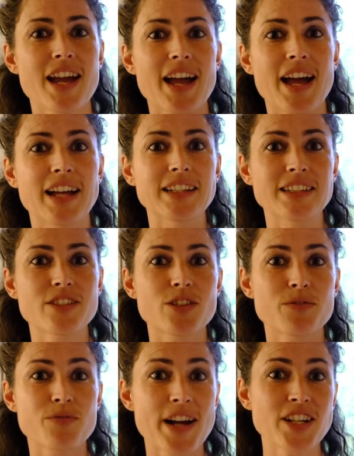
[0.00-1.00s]
and
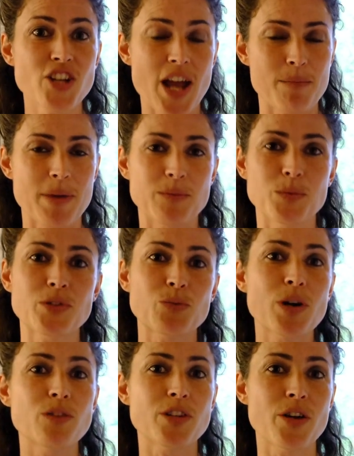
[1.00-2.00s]
Frank Chapman was a
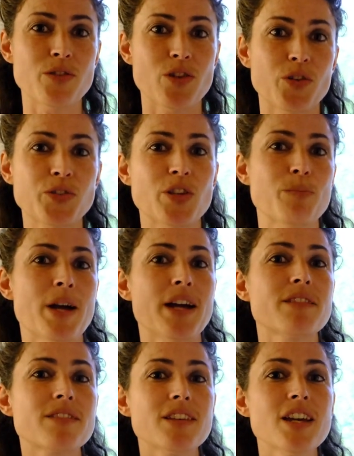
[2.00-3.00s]
well-known
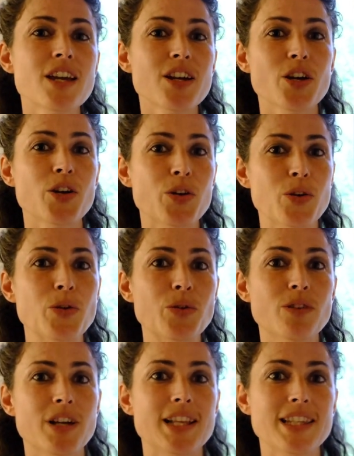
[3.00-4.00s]
osteopath
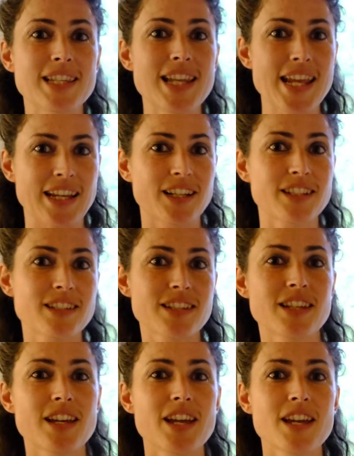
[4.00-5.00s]
who linked